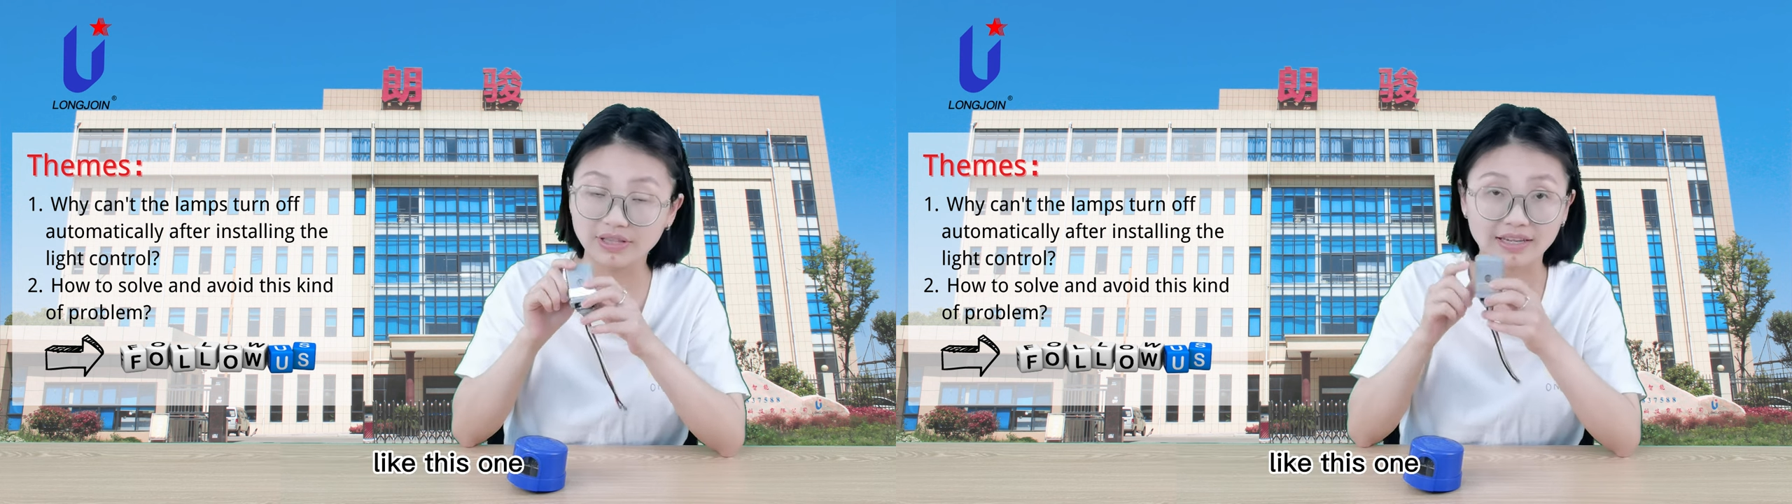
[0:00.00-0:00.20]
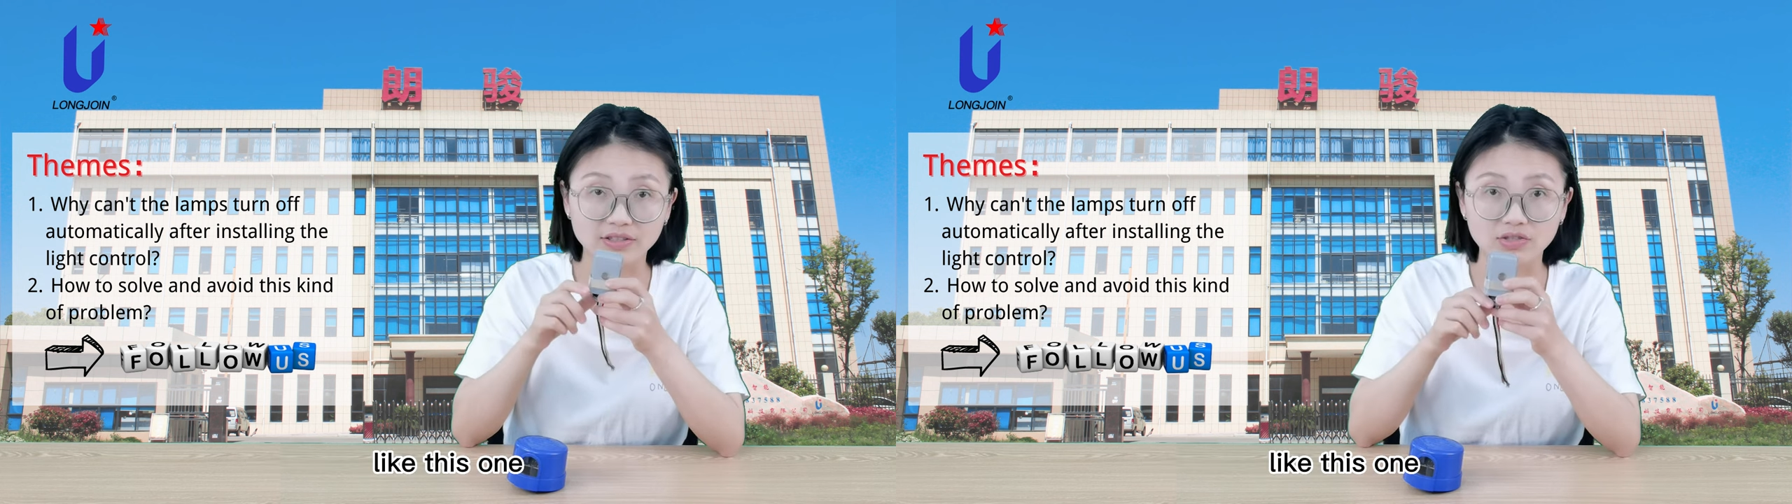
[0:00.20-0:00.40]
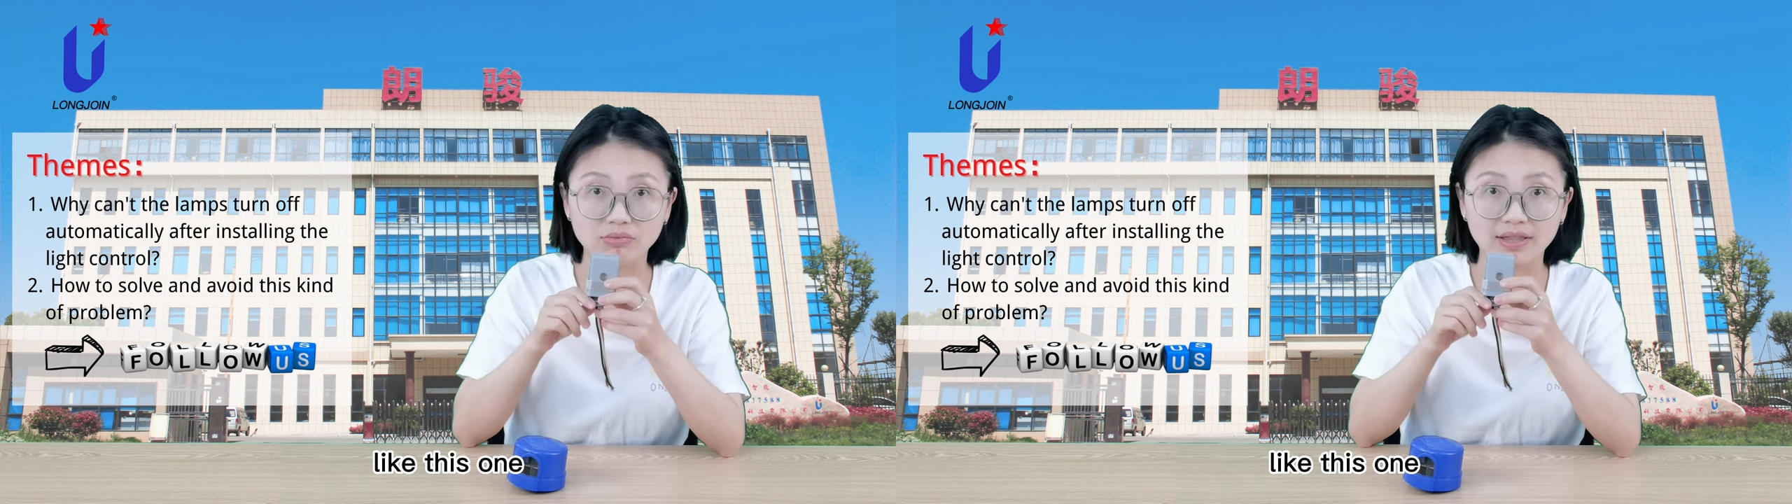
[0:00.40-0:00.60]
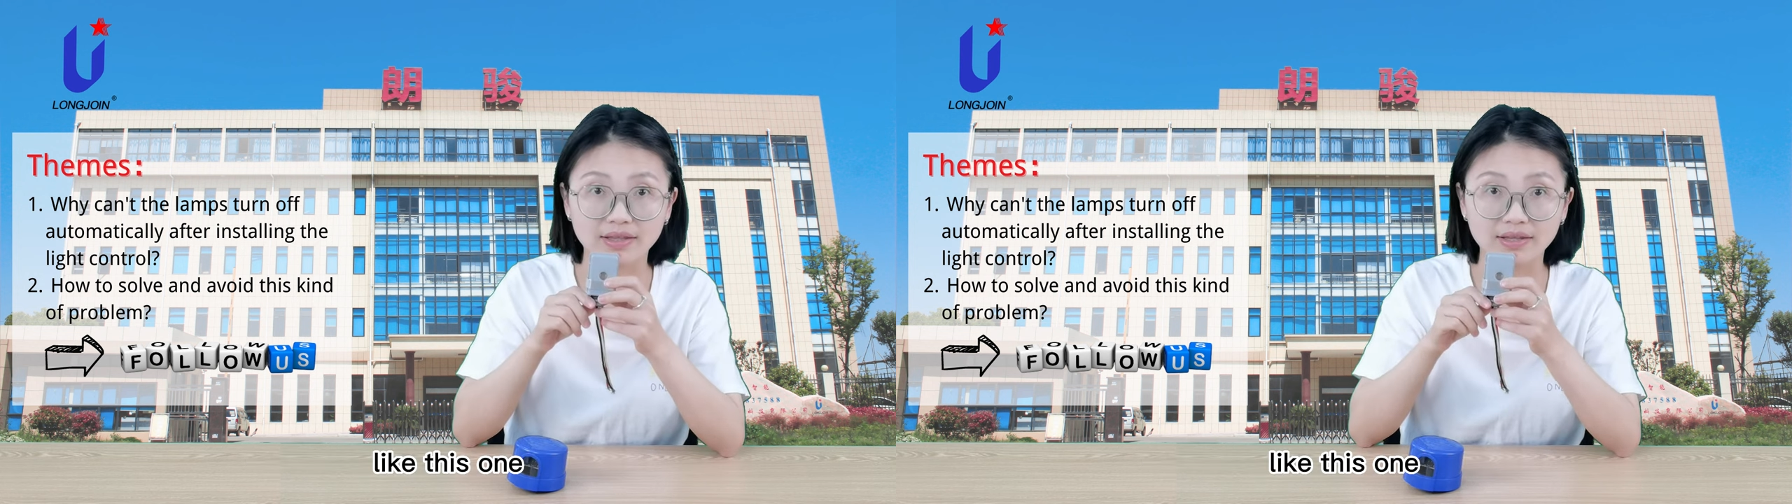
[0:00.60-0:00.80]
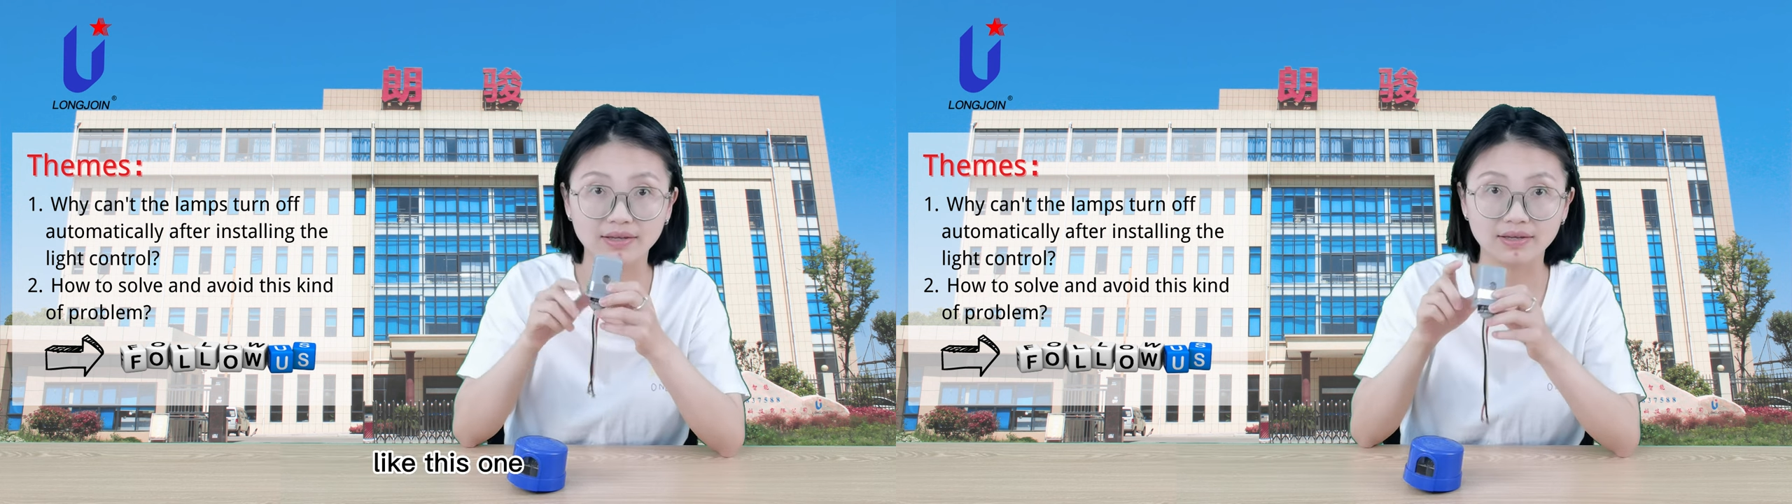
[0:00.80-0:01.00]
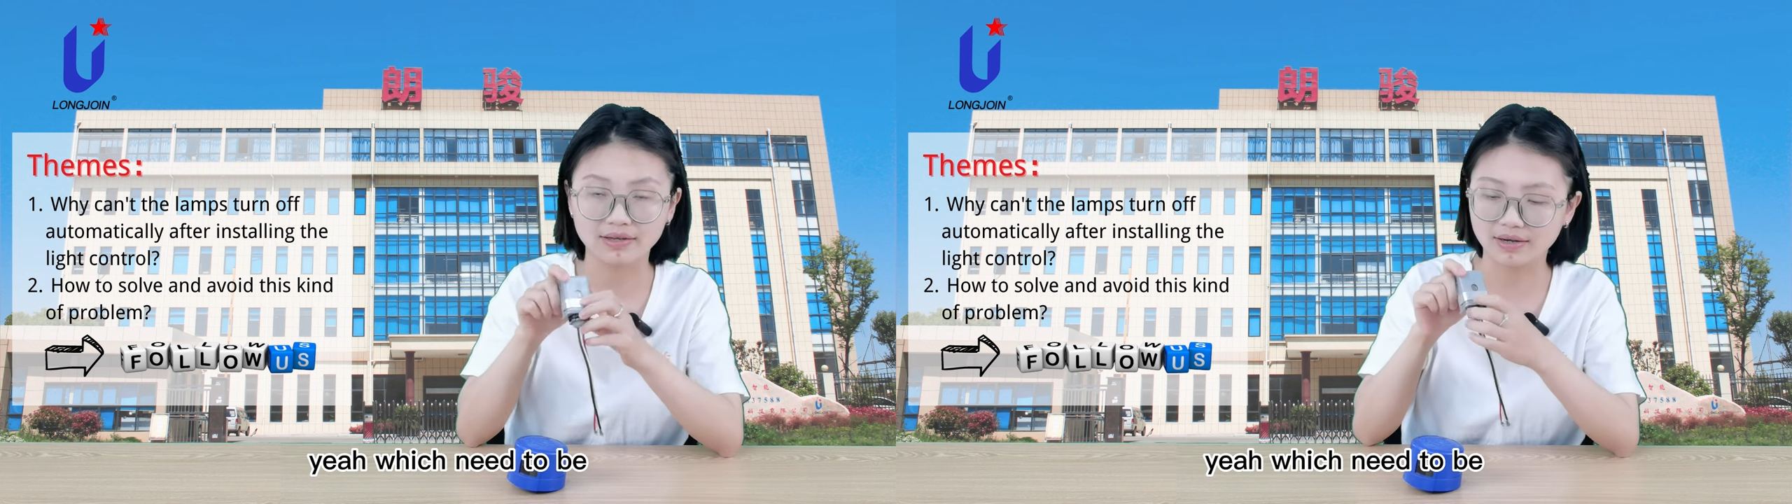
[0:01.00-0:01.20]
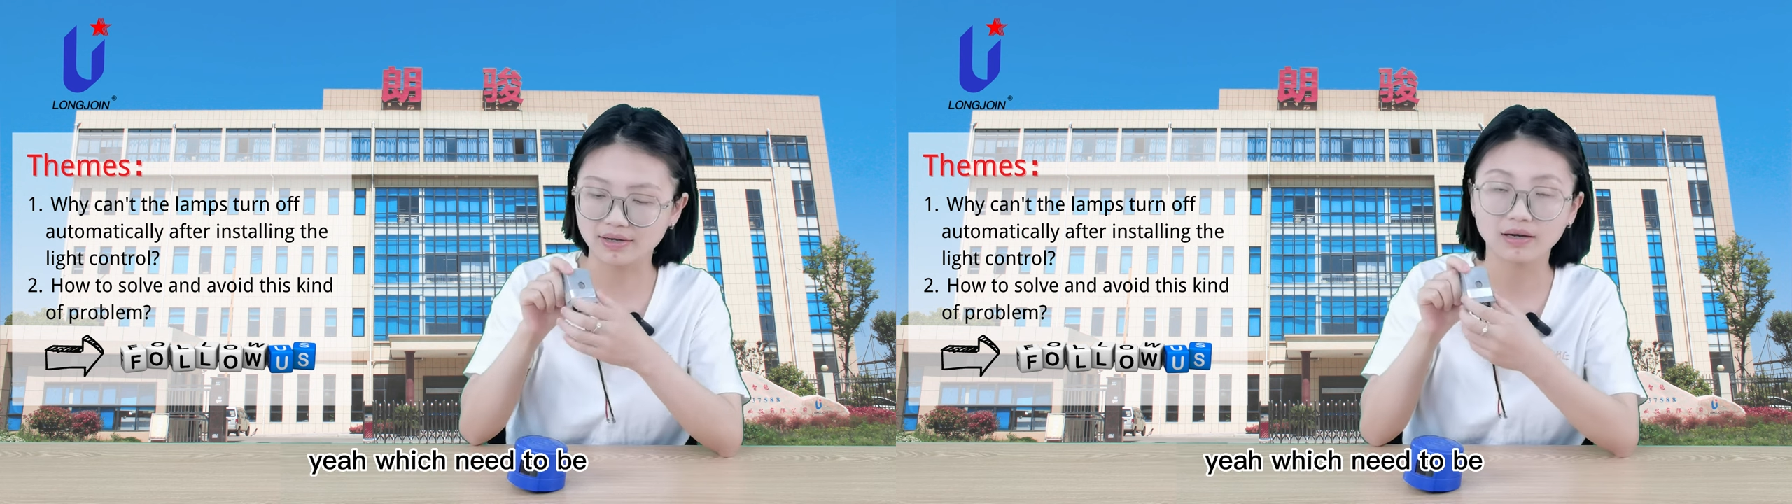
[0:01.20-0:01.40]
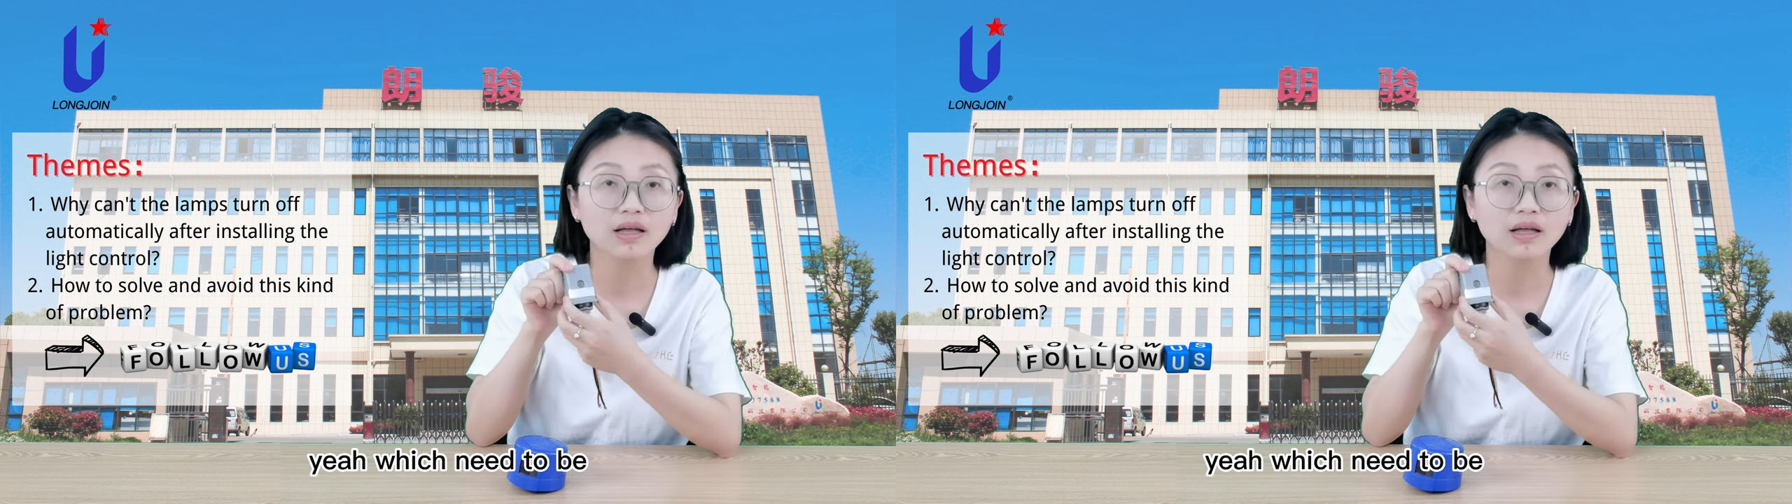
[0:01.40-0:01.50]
like this one, yeah,